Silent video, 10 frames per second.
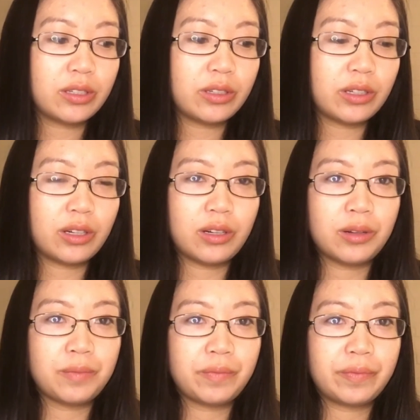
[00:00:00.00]

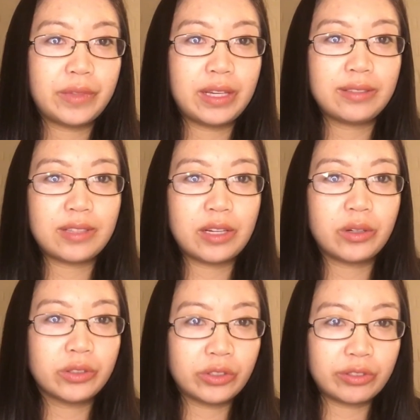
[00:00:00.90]
um, things like
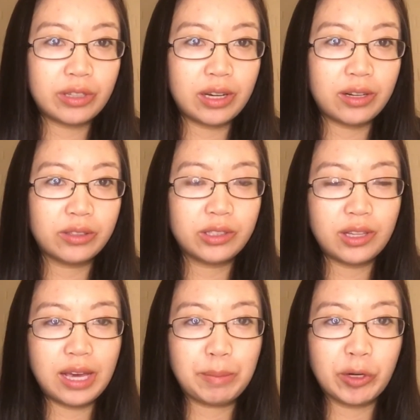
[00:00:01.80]
ultrasound,
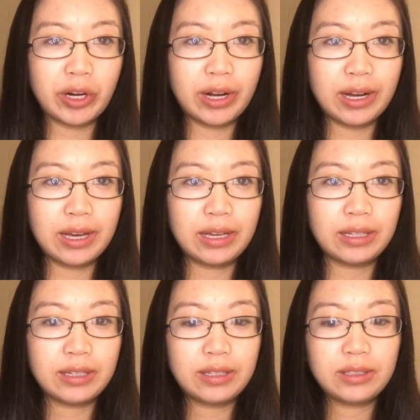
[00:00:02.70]
MRI,
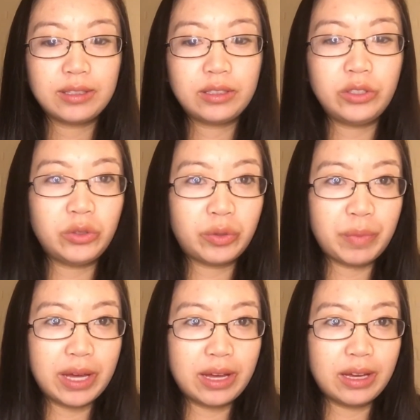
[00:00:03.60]
nuke
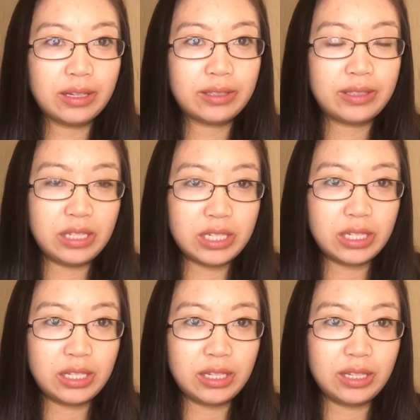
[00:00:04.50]
med,
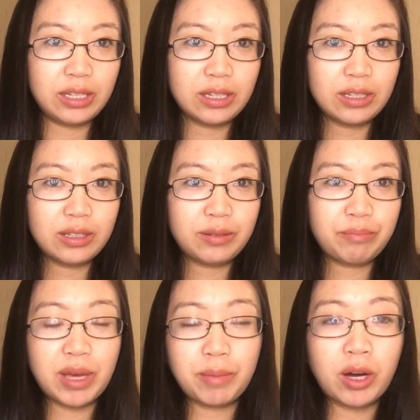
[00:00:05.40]
CT,
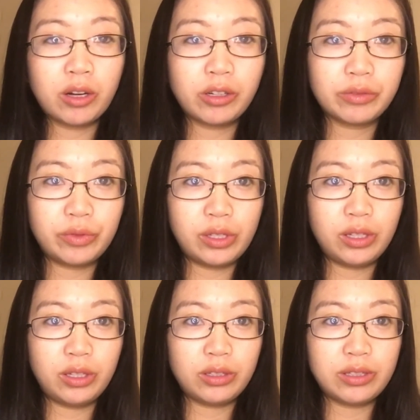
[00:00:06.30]

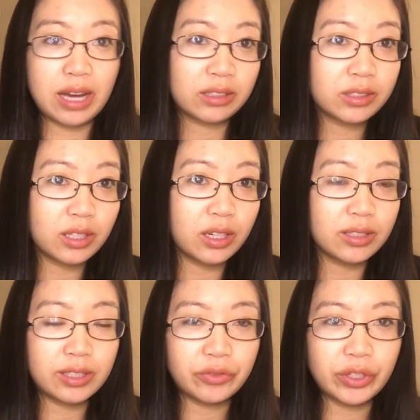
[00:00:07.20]
mammography, DEXA,
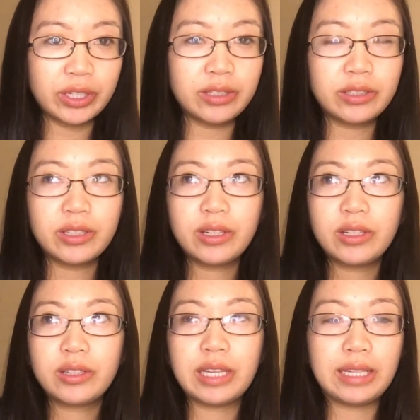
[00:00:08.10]
different
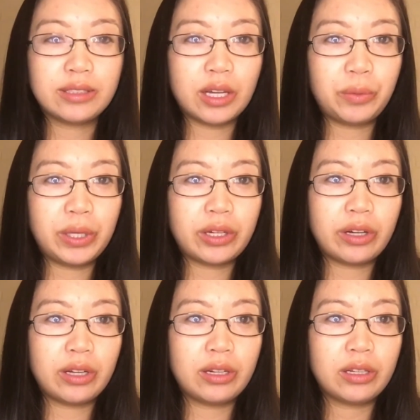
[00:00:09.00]
things that we
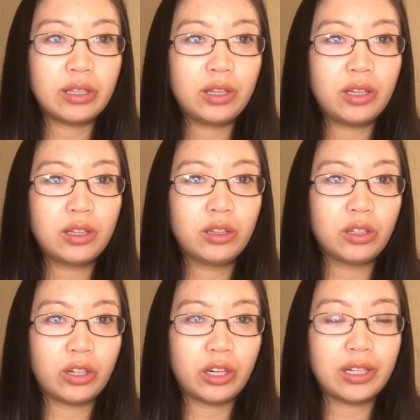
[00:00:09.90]
could
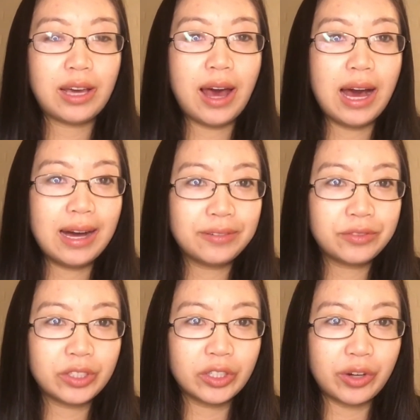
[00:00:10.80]
learn
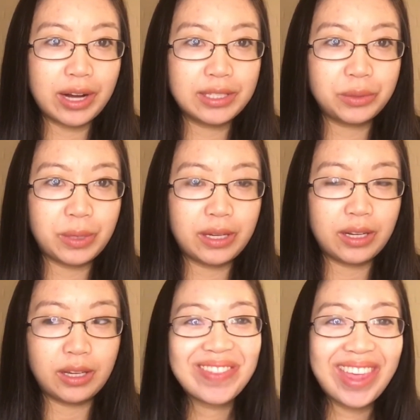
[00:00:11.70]
after
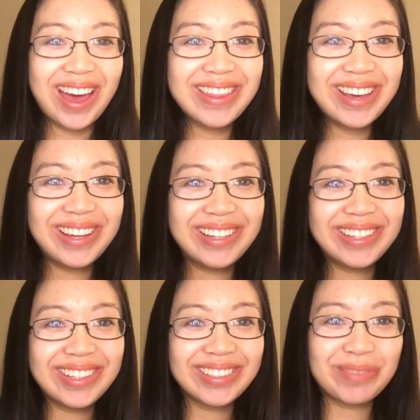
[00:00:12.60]
graduating. And then
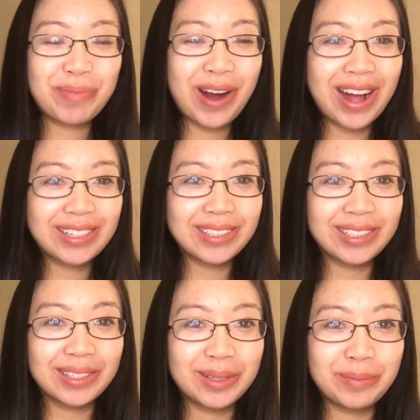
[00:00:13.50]
there's
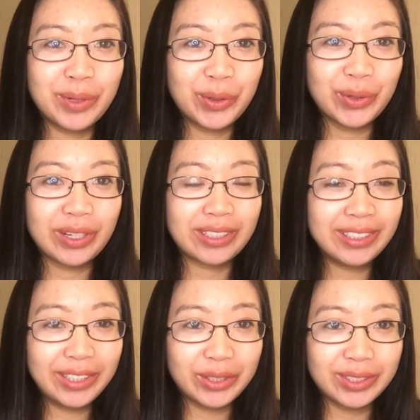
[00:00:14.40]
practicum or
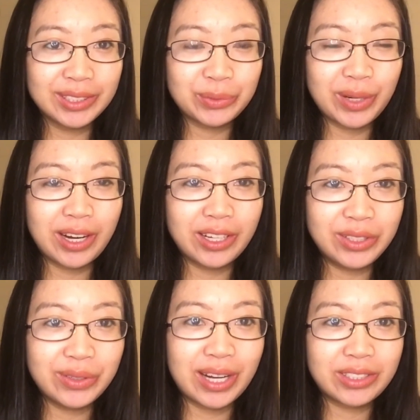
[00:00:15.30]
clinicals where
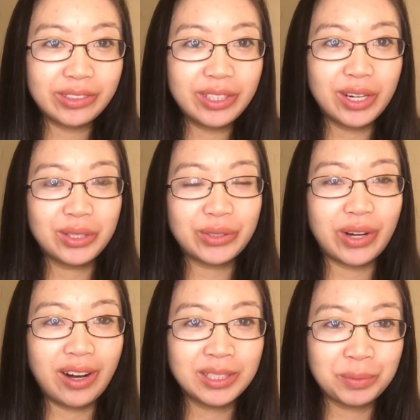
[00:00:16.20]
you actually go to a
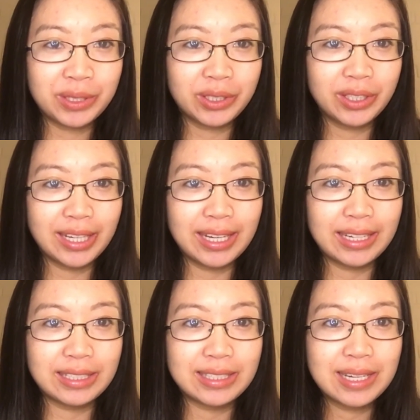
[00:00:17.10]
hospital
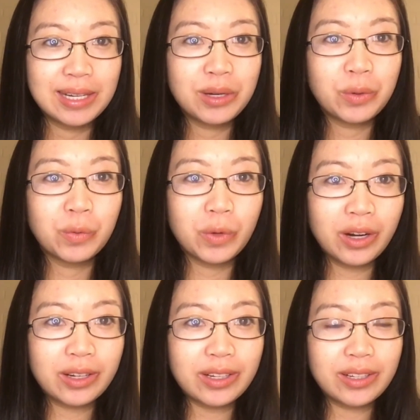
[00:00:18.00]
and
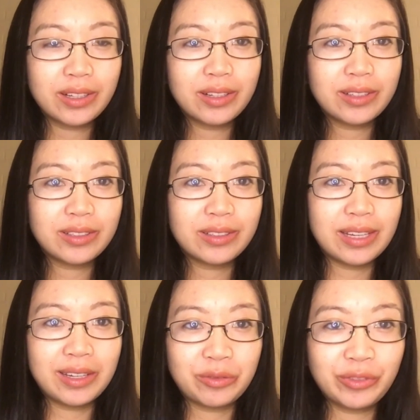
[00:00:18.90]
work they
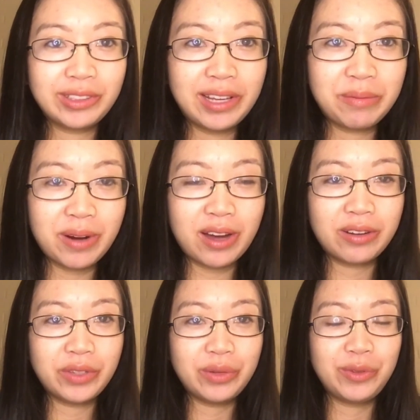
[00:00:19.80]
get free labor out
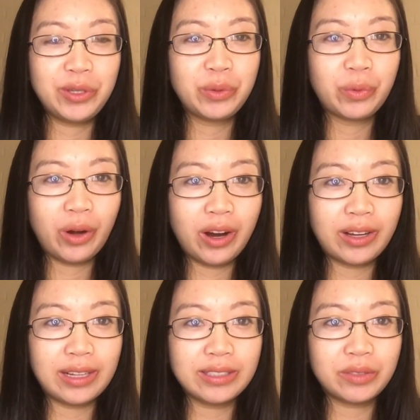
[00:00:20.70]
of you. You work
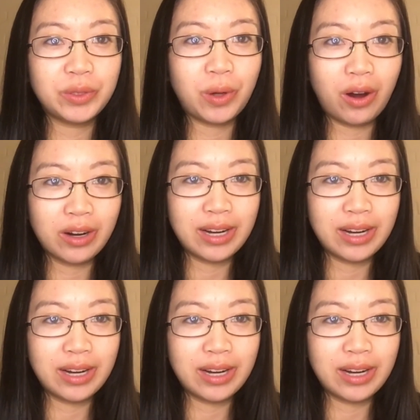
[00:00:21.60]
as if you are an